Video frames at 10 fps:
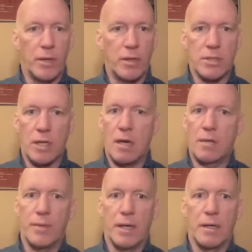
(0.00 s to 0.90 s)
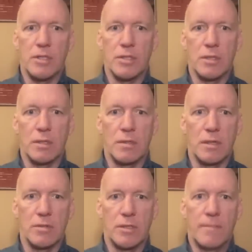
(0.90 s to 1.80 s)
the players talk about it. It's just
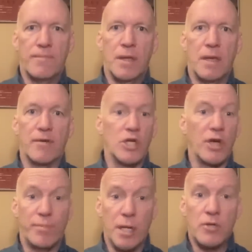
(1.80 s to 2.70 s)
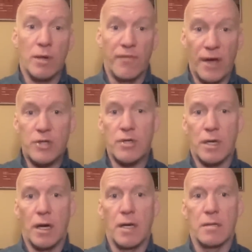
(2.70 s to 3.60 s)
that it's even Jeff Petrie, a
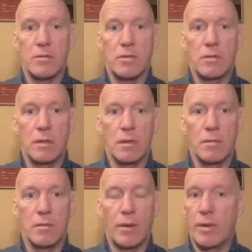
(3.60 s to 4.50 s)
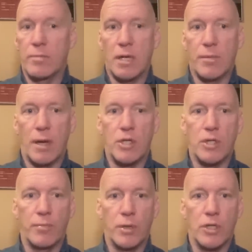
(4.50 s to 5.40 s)
veteran guy, remember him telling me
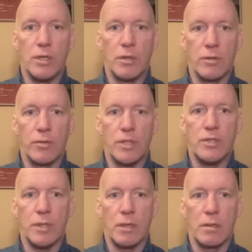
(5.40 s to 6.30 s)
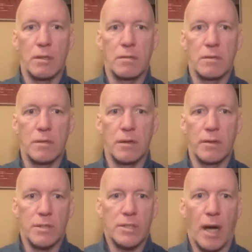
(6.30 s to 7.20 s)
how much he appreciated Luke Richardson.
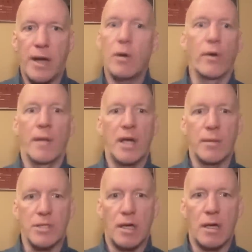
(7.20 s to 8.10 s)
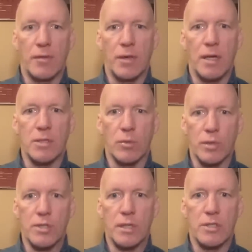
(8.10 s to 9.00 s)
You know, he said, I know when I make a mistake on the ice,
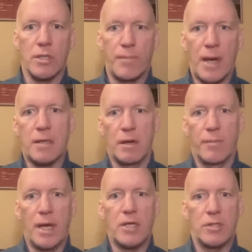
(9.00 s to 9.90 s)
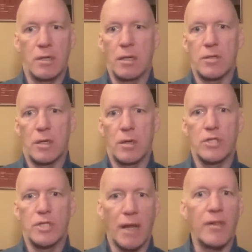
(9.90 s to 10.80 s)
the worst thing is you get back to the bench and then you got the
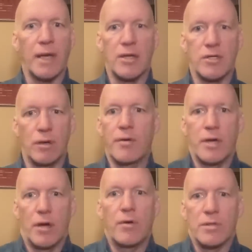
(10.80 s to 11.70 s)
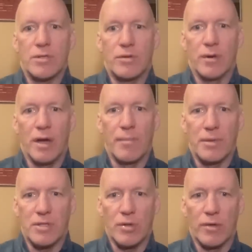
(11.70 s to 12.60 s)
coach yelling at you. You already know you screwed
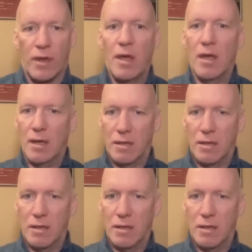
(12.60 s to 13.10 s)
up. It's sort of